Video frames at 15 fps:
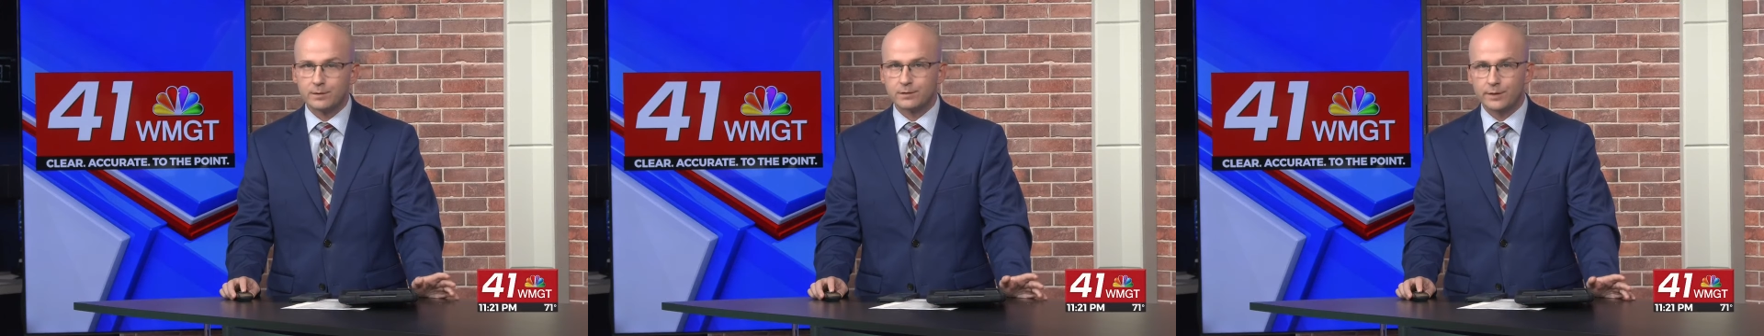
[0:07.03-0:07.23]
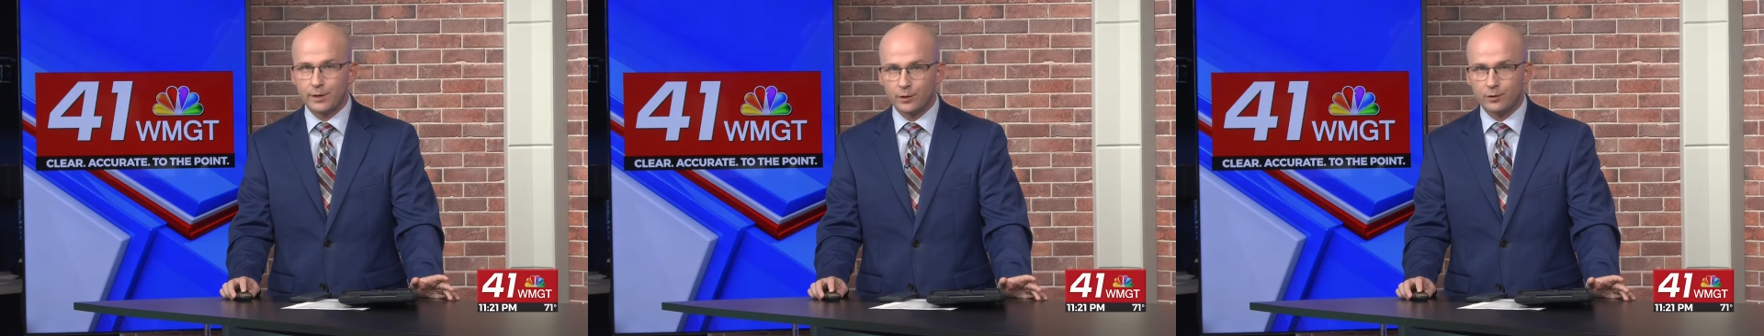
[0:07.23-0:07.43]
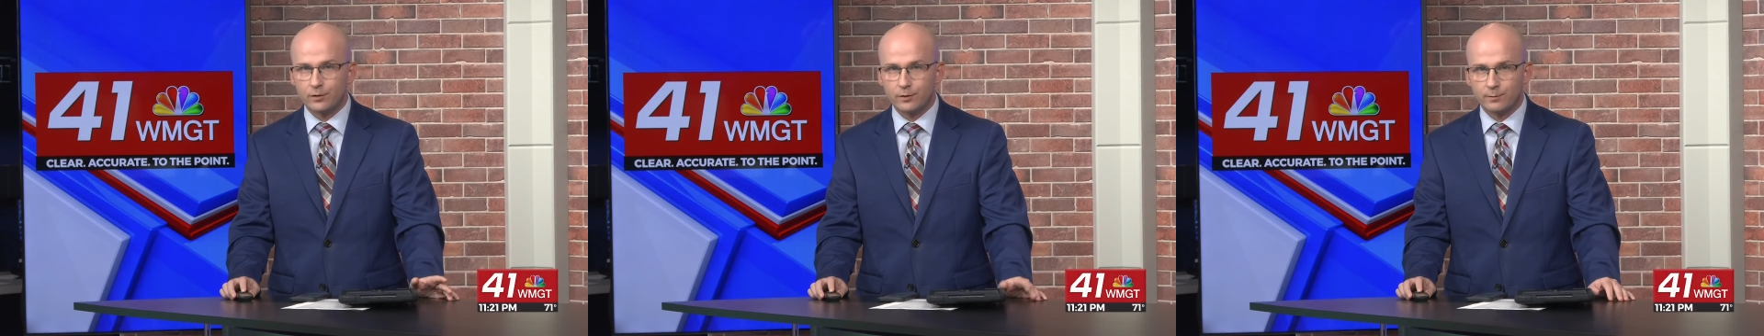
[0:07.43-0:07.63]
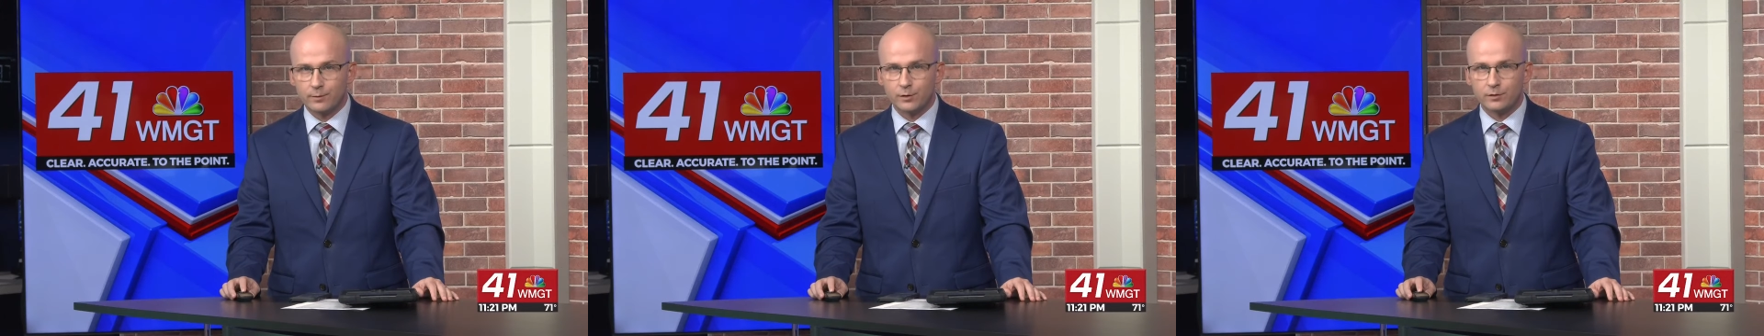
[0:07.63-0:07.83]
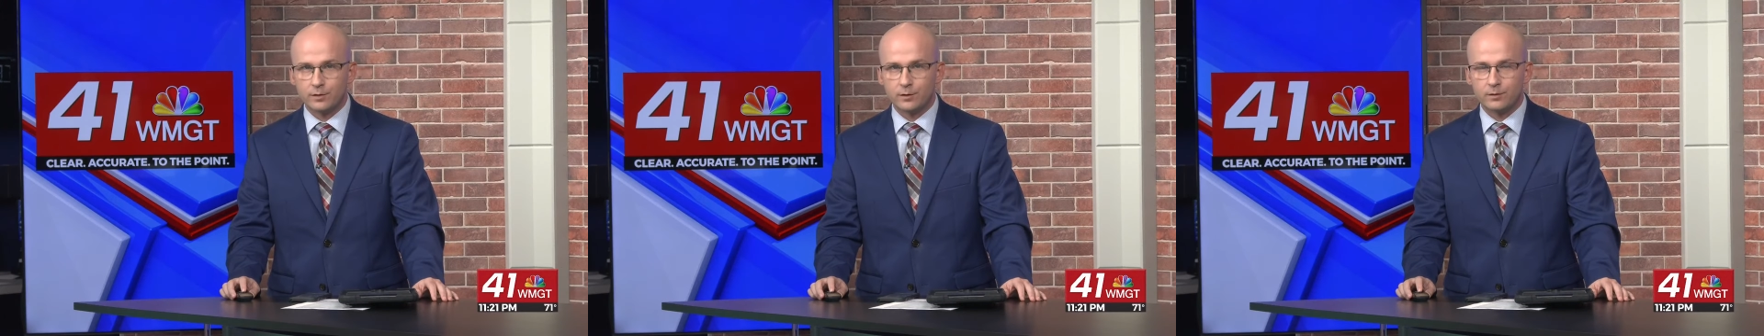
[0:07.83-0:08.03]
their
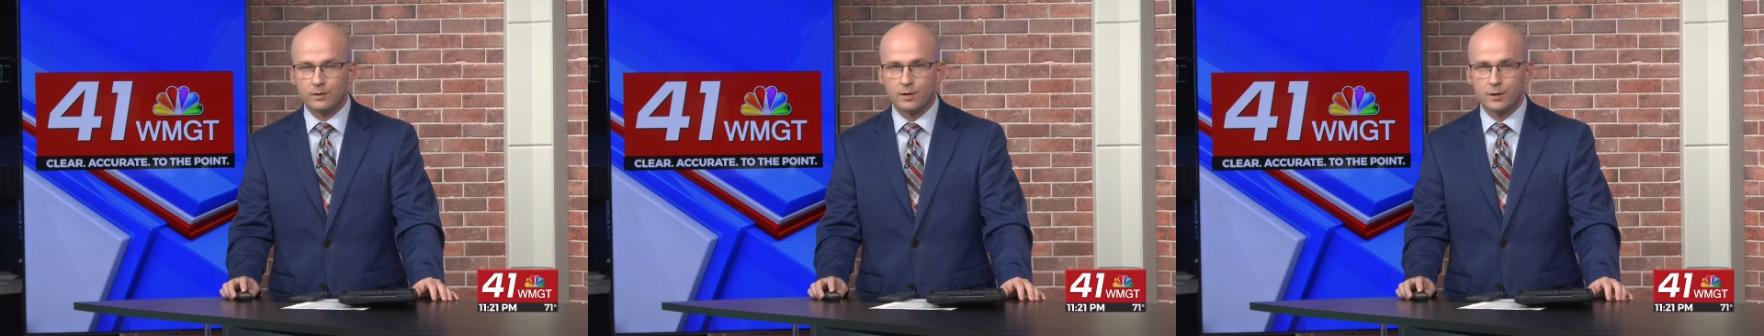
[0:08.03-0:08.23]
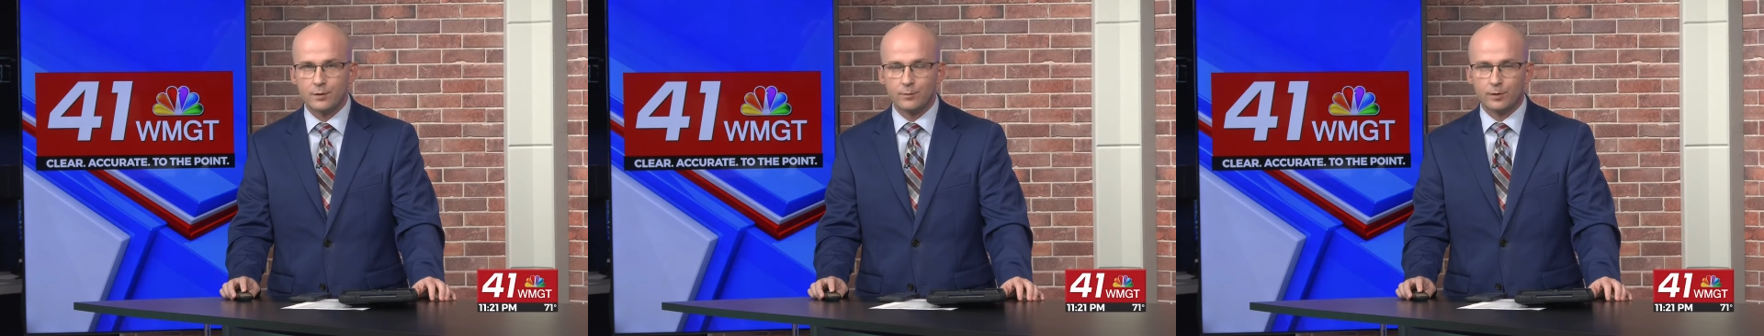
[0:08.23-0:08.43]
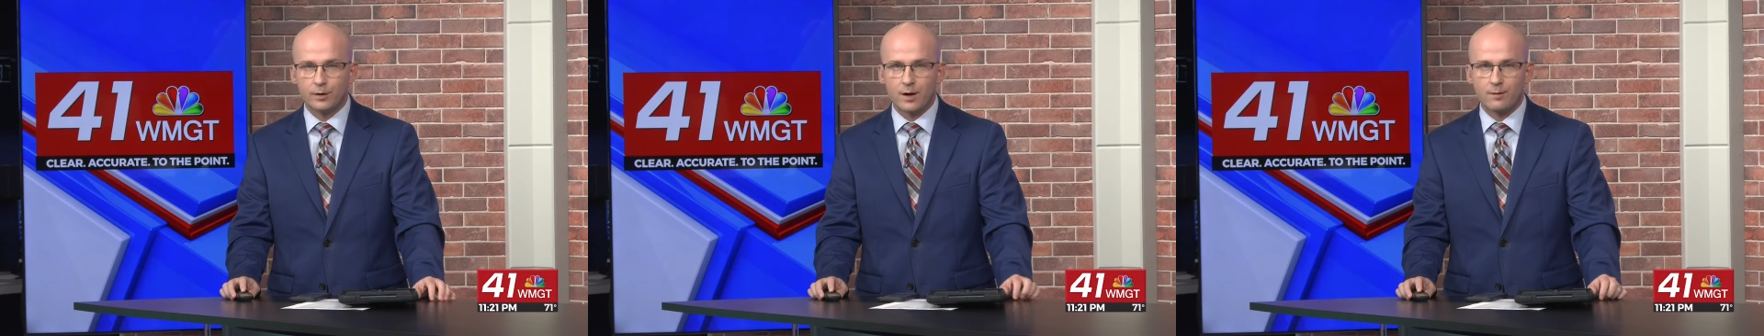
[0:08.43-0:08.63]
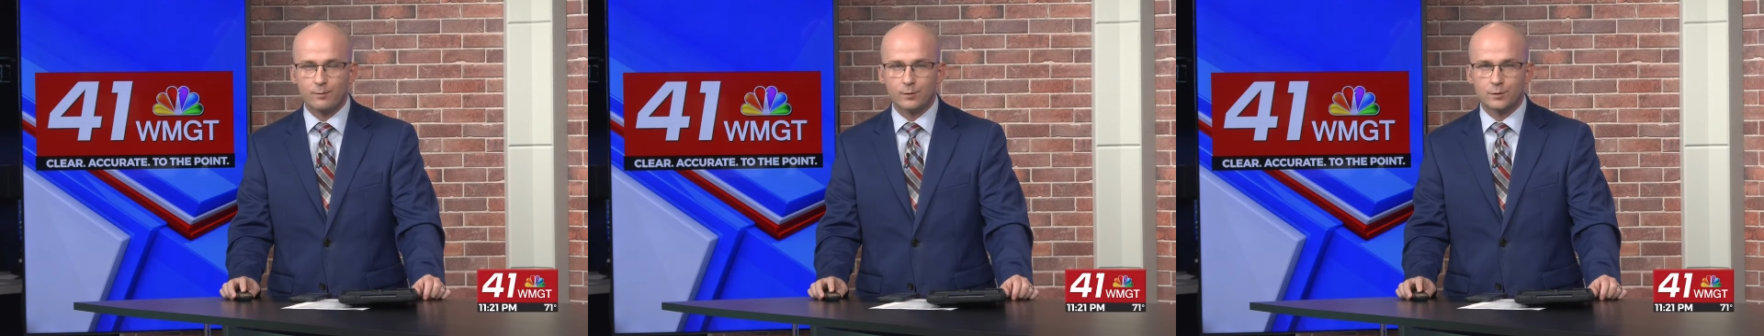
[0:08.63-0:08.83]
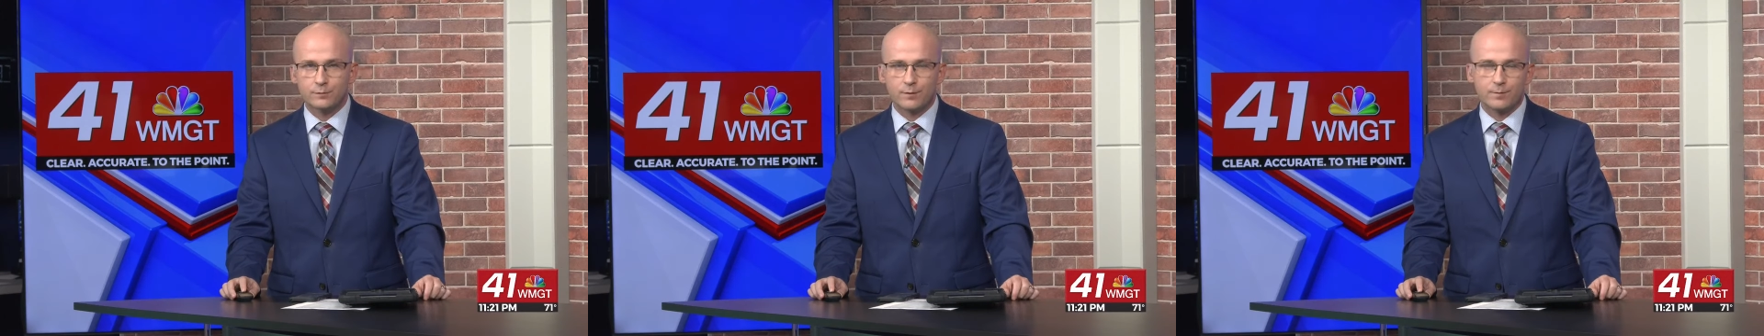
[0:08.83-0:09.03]
community
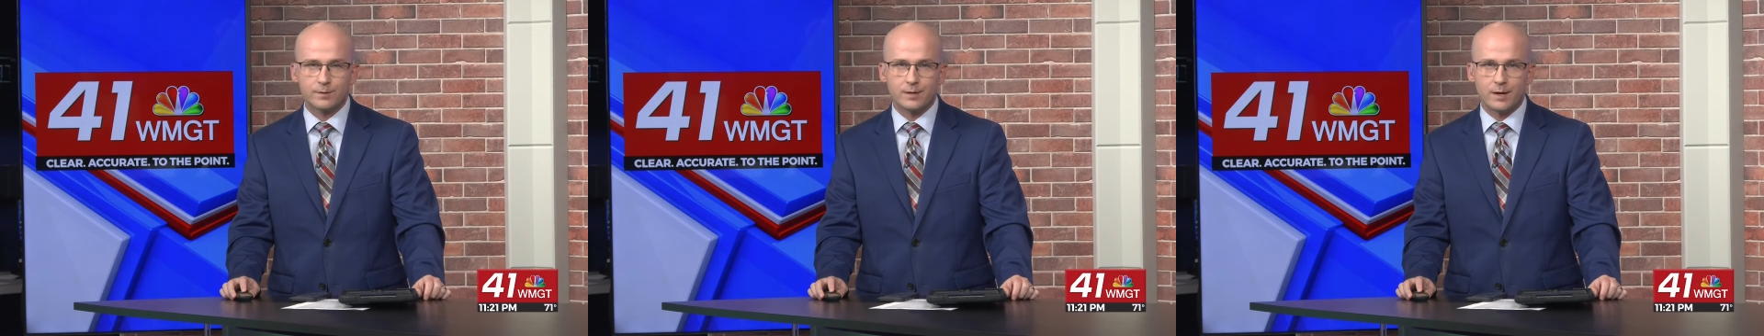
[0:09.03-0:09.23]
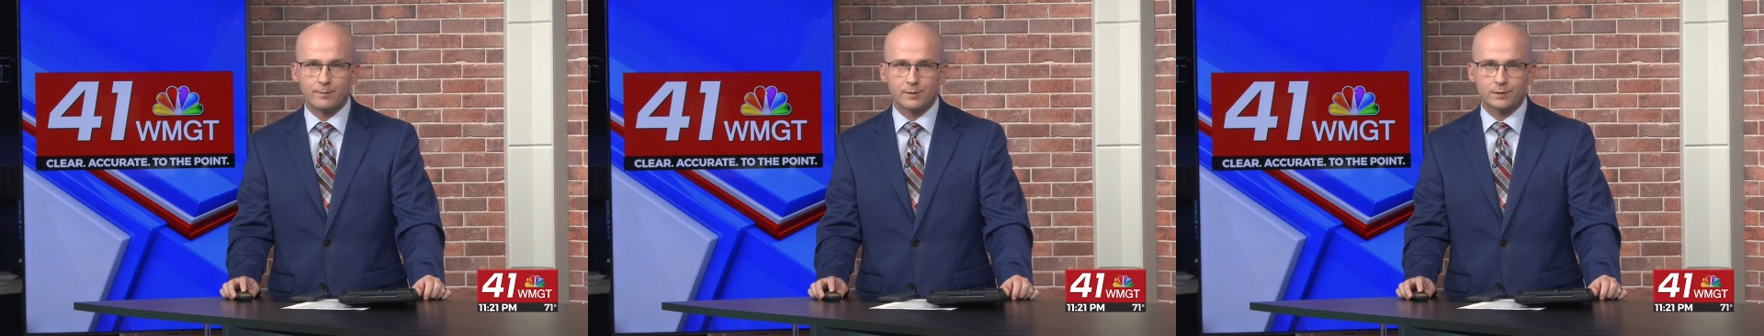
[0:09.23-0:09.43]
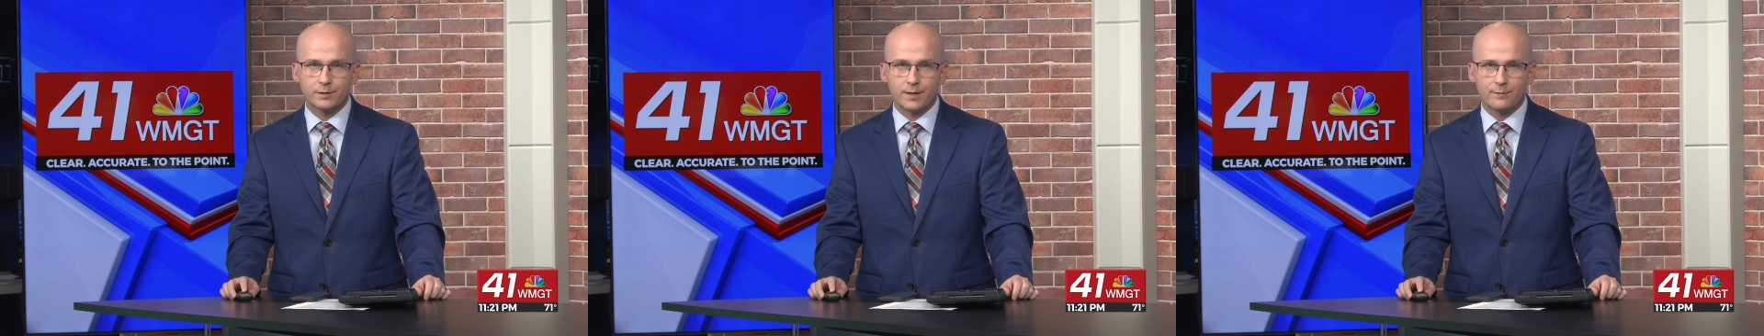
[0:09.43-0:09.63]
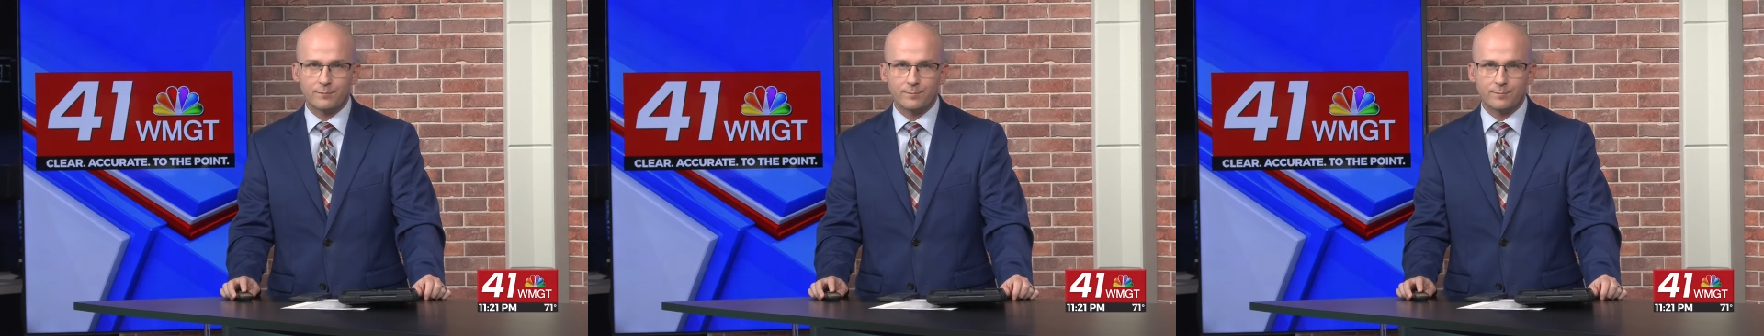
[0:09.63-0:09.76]
recovers from the damage left